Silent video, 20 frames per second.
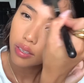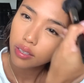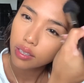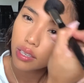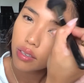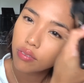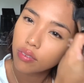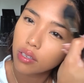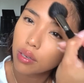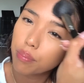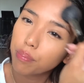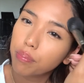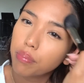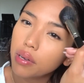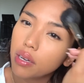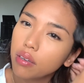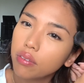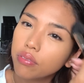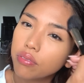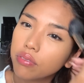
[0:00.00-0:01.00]
Give it a
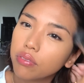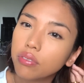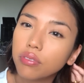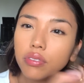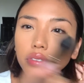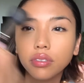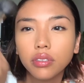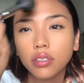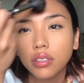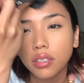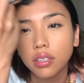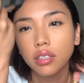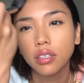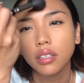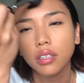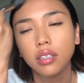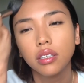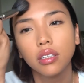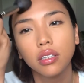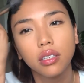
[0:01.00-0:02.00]
buff.
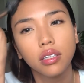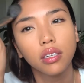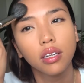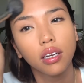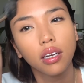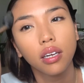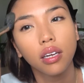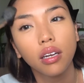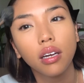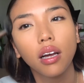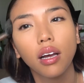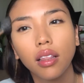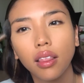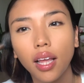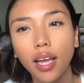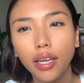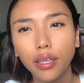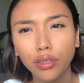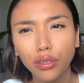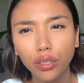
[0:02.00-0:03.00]
I
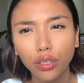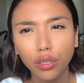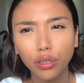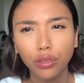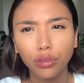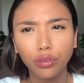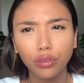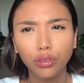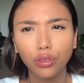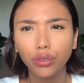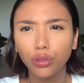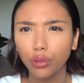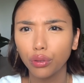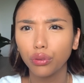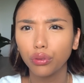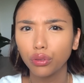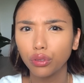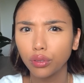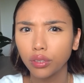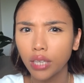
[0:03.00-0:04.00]
like to
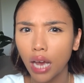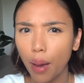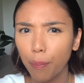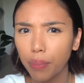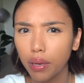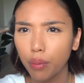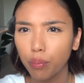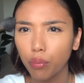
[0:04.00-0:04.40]
use tapping